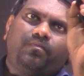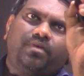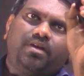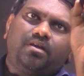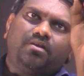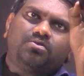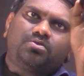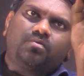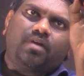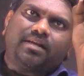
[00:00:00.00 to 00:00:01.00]
We
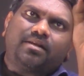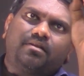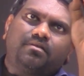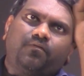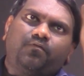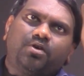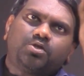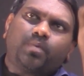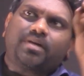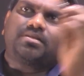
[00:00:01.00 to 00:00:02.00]
used to write it the
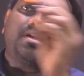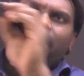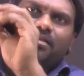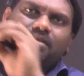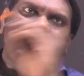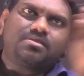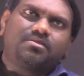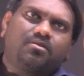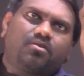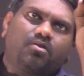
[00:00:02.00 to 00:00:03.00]
first vector like this,
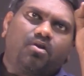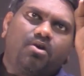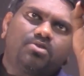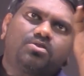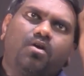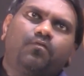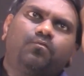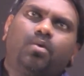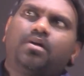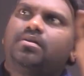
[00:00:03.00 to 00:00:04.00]
cross of
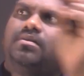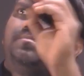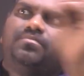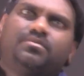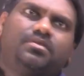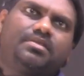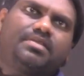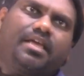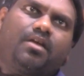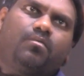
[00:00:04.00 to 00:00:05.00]
what? The
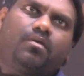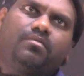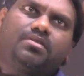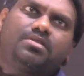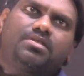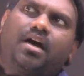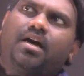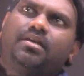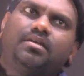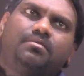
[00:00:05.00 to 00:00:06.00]
second one, which is
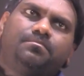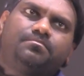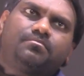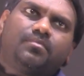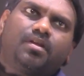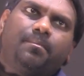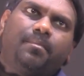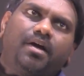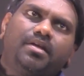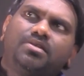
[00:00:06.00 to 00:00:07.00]
I
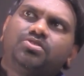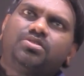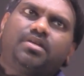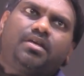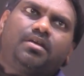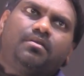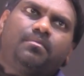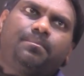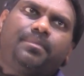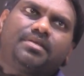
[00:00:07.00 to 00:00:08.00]
minus j
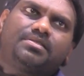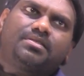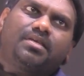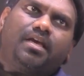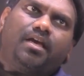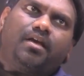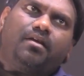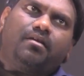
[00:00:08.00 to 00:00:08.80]
plus k.